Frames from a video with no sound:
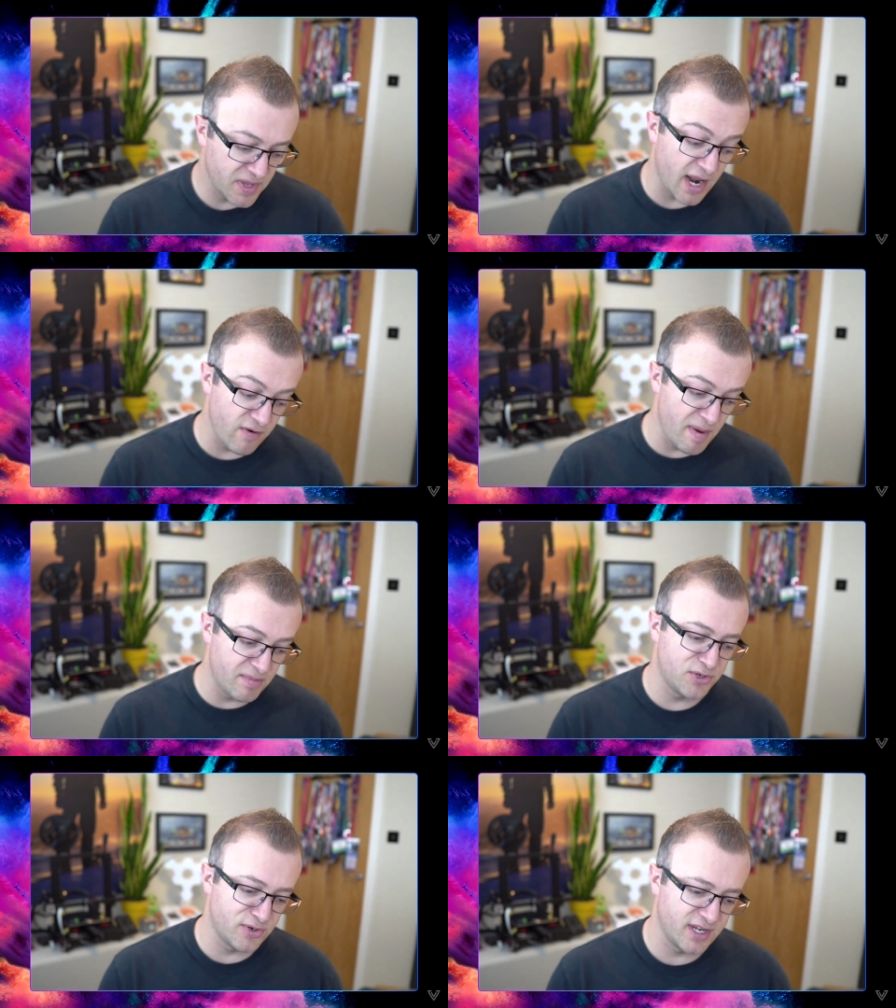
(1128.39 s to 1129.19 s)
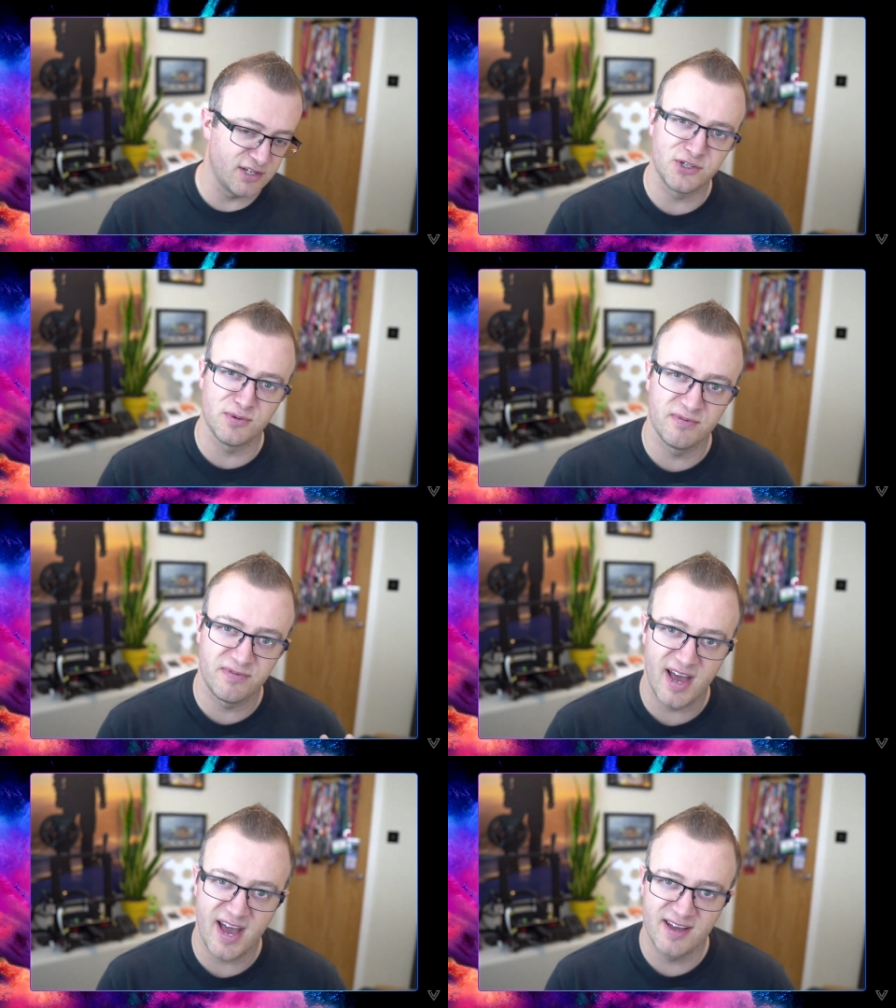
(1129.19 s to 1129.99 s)
and I remember talking to some of
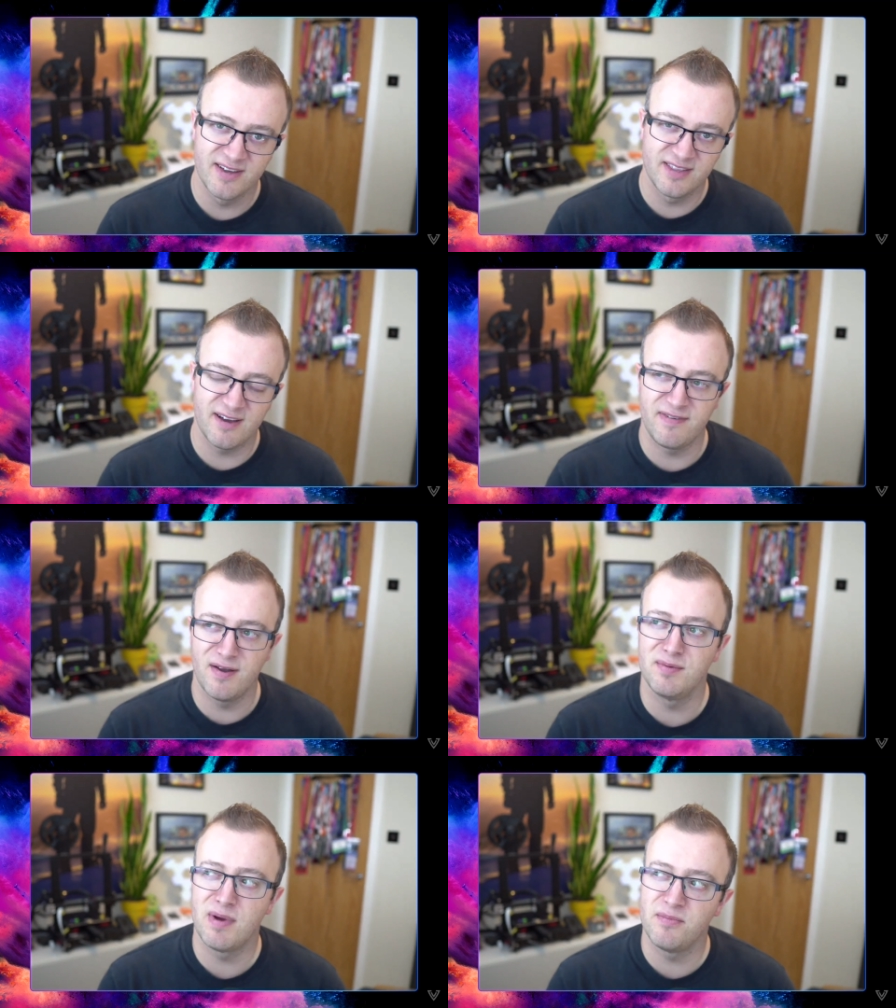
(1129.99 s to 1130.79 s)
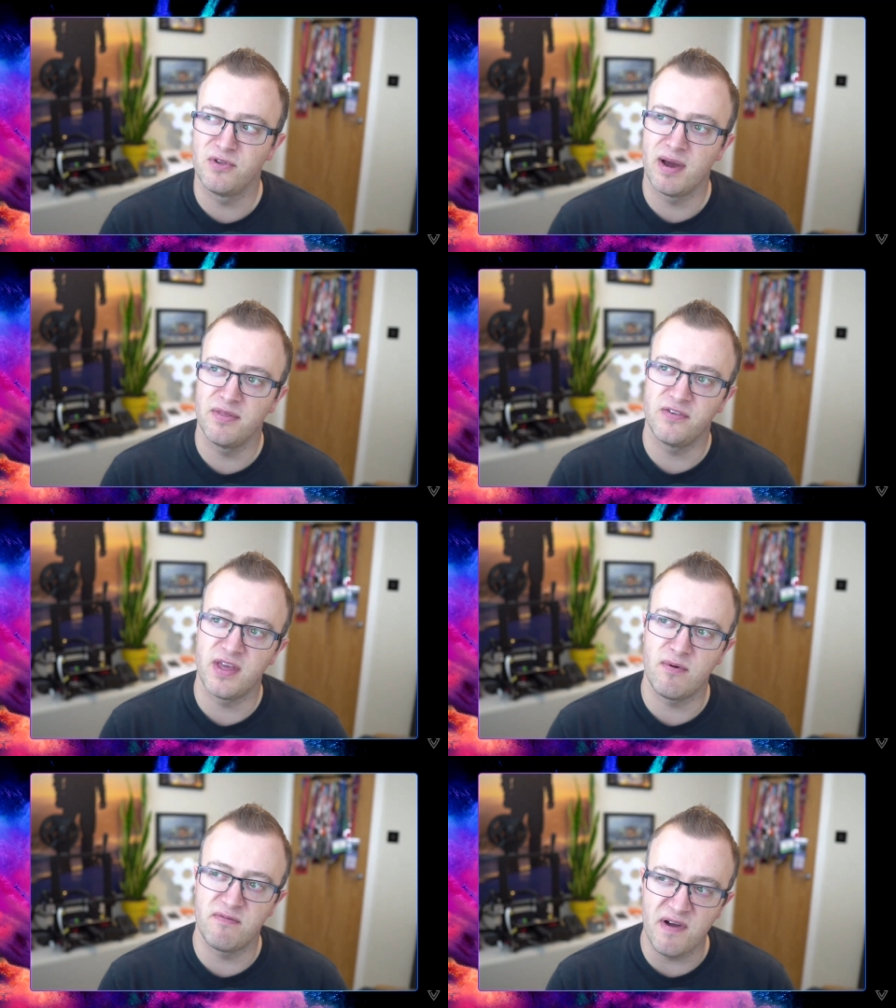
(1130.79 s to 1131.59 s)
their founding members about this,
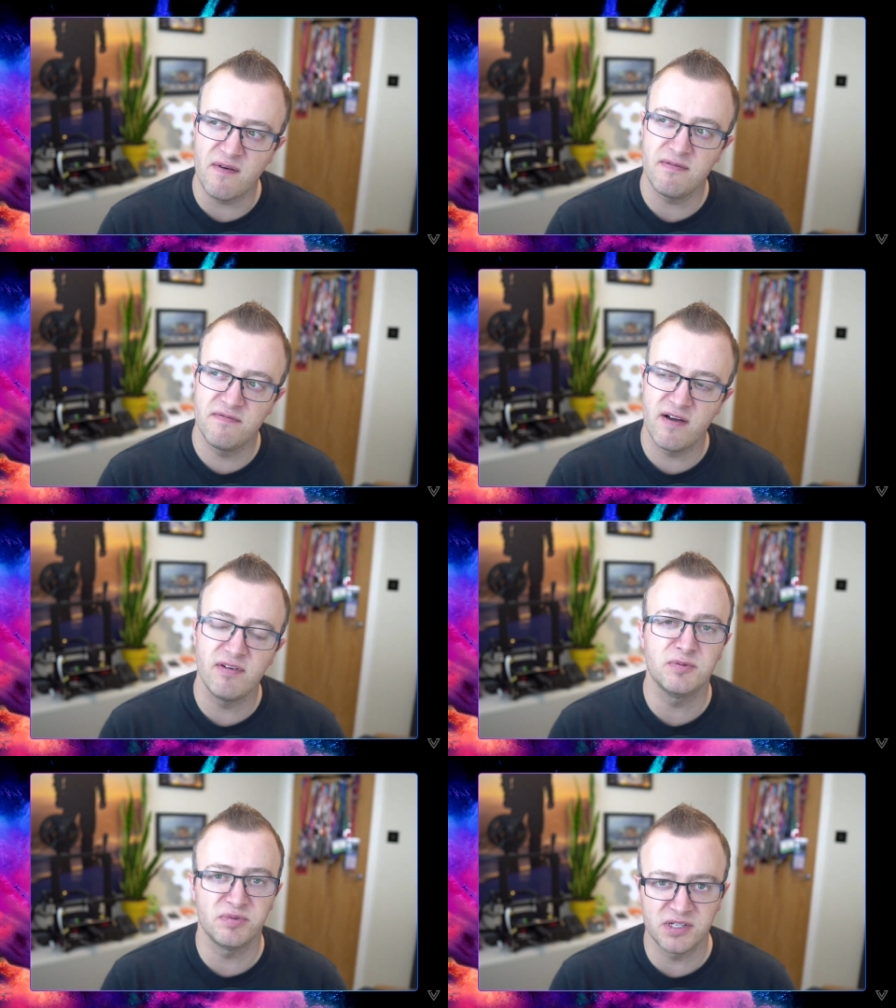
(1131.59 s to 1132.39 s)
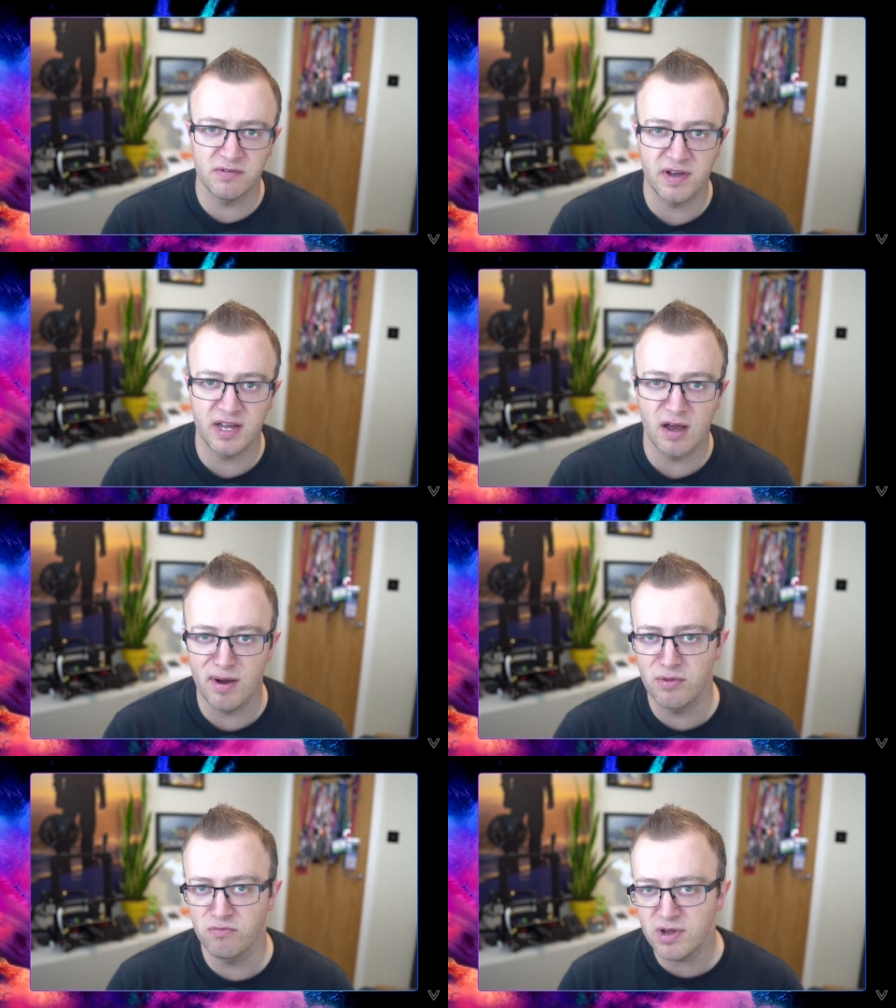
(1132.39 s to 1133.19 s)
they were very, very specific
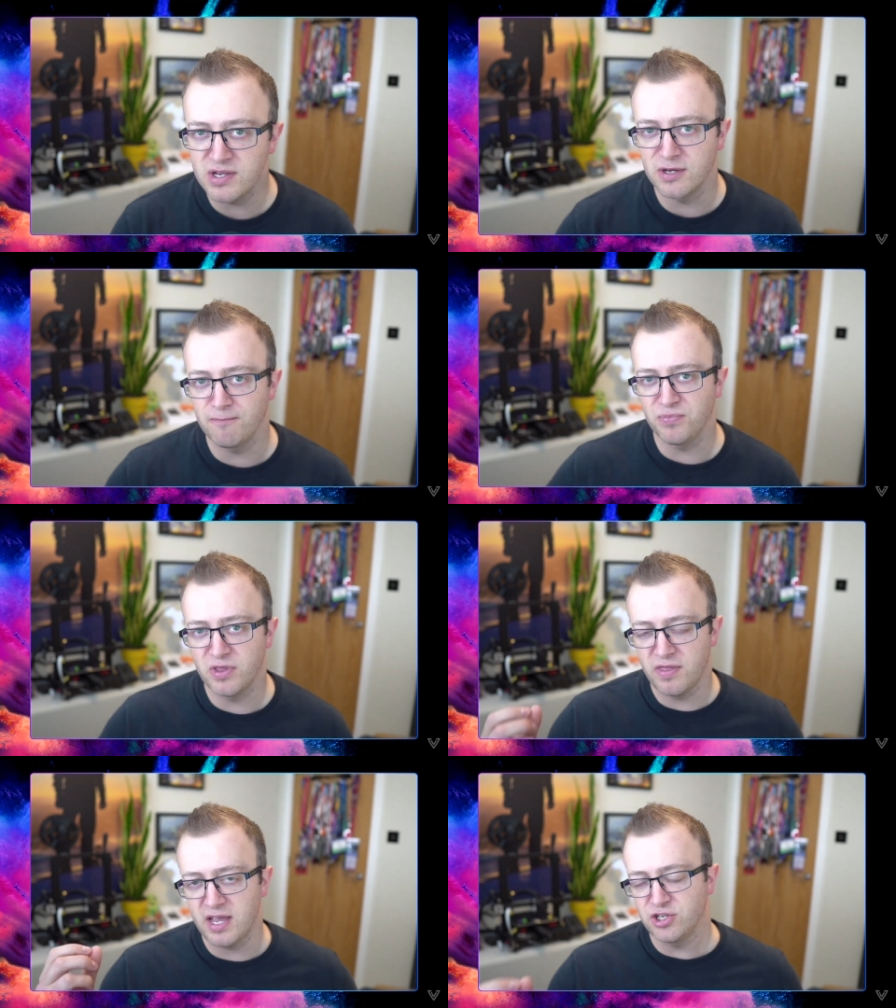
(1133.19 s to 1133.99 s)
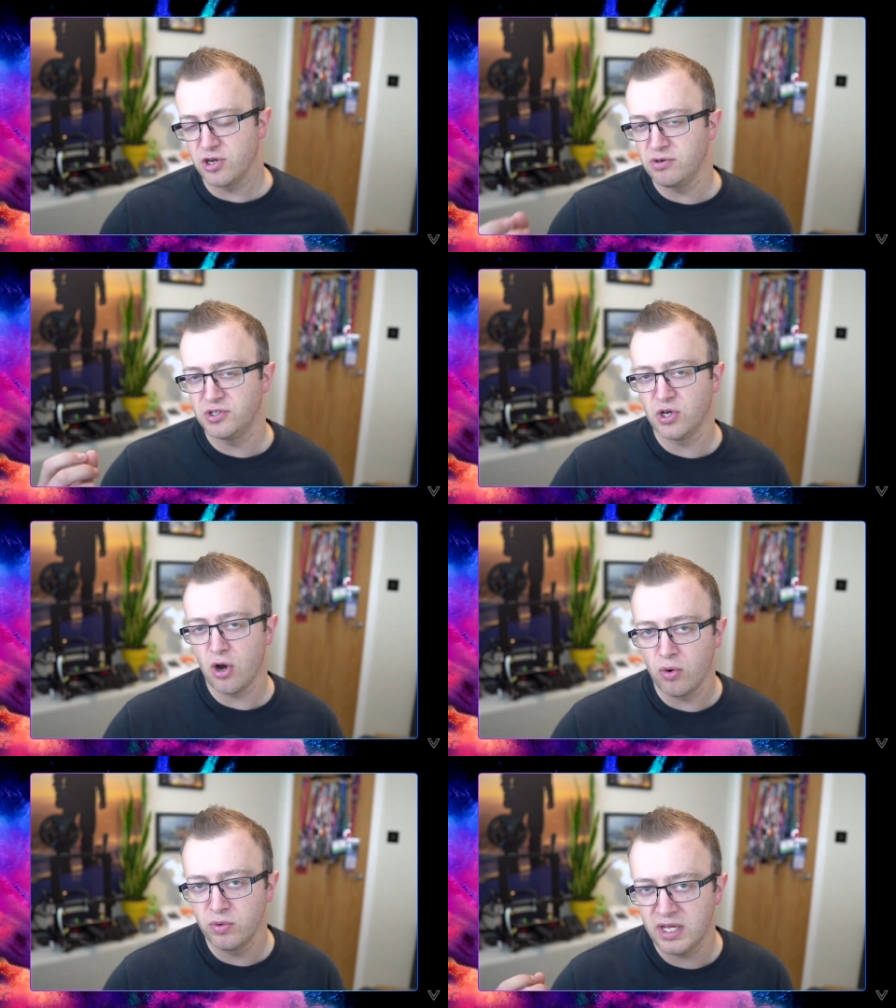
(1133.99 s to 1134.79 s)
about the reason that they chose
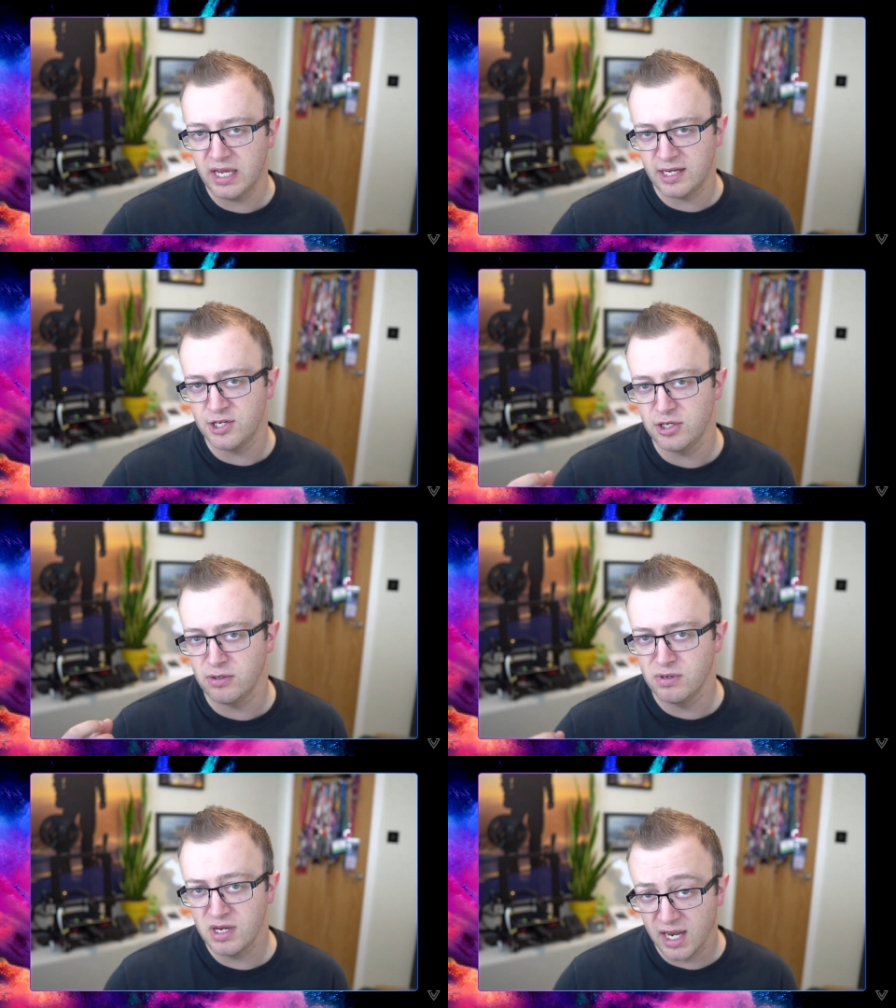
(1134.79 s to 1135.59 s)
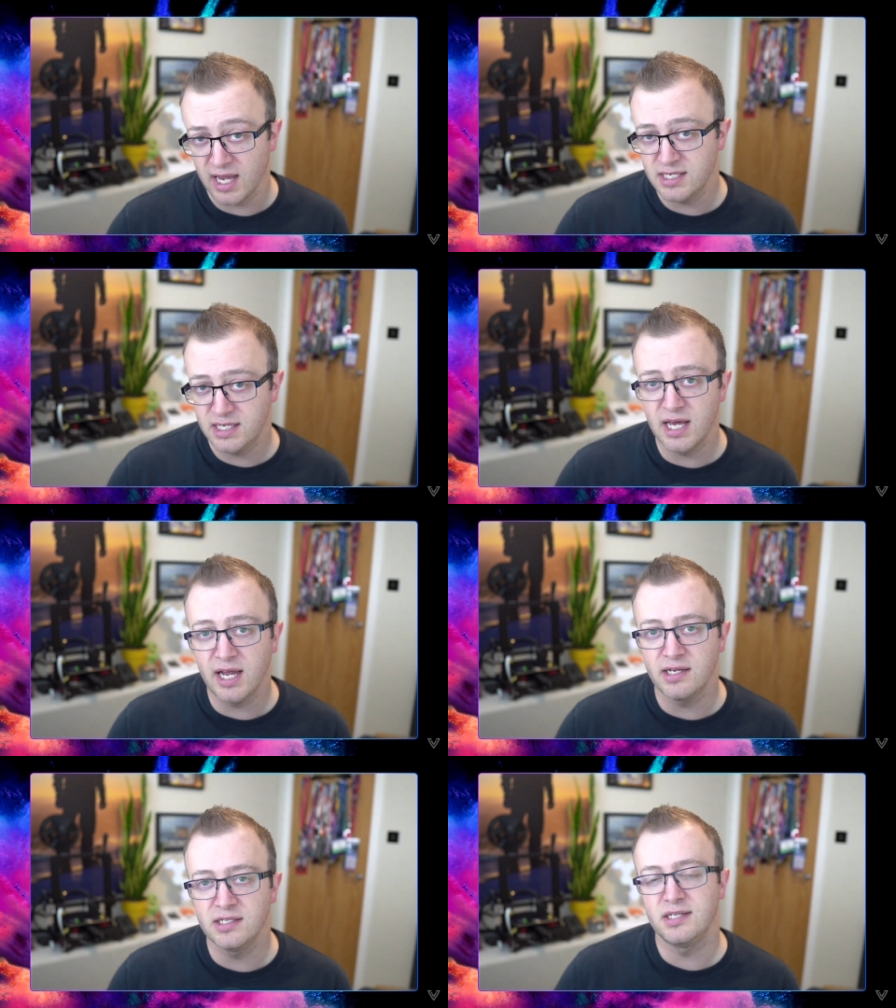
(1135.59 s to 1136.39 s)
to only issue
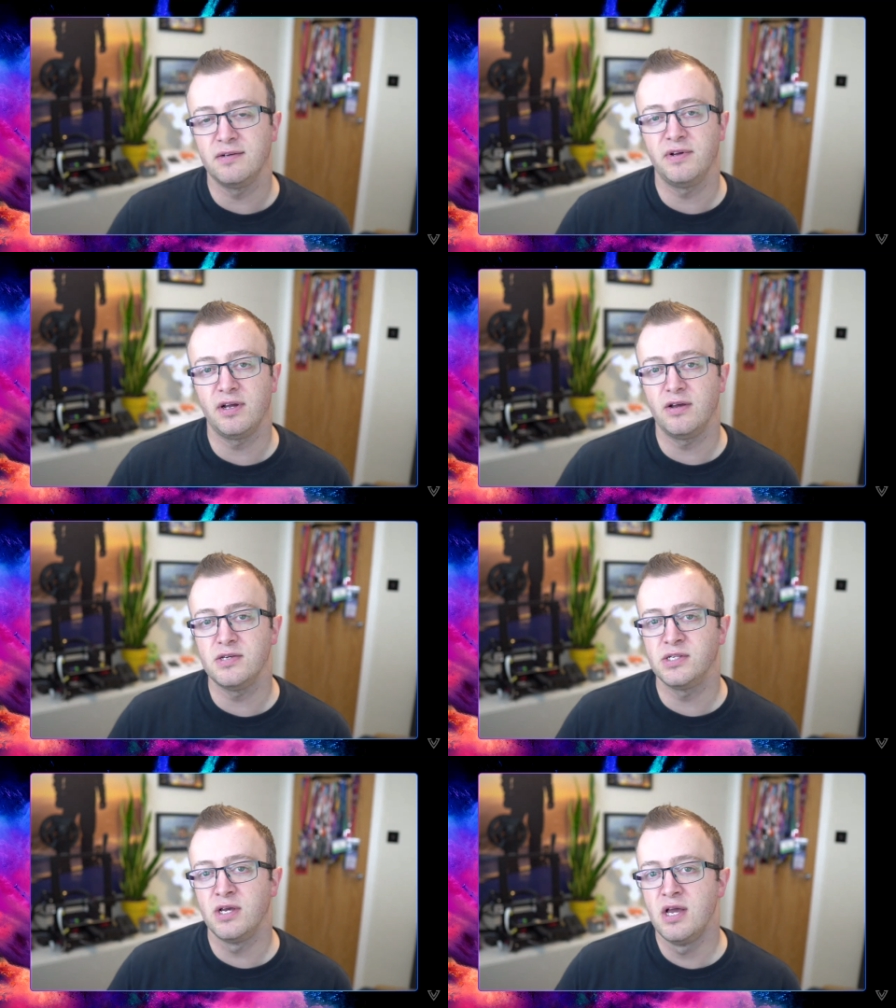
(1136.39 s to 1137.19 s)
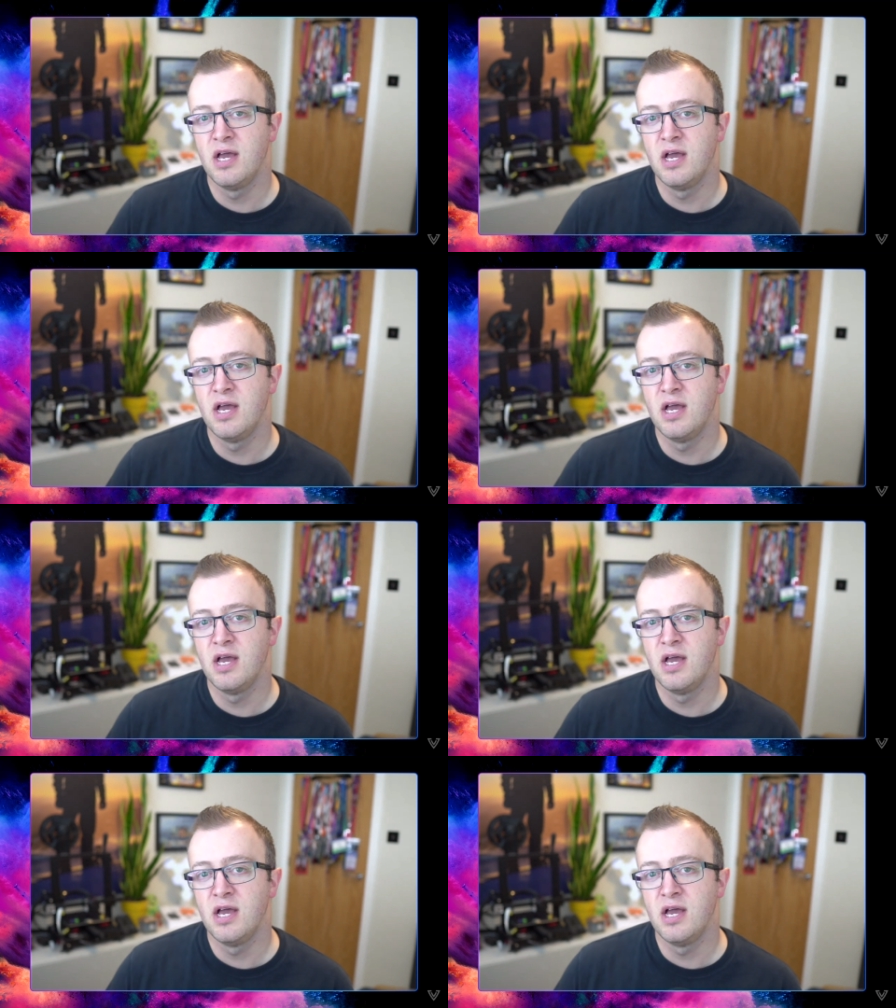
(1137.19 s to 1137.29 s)
90-day certificates.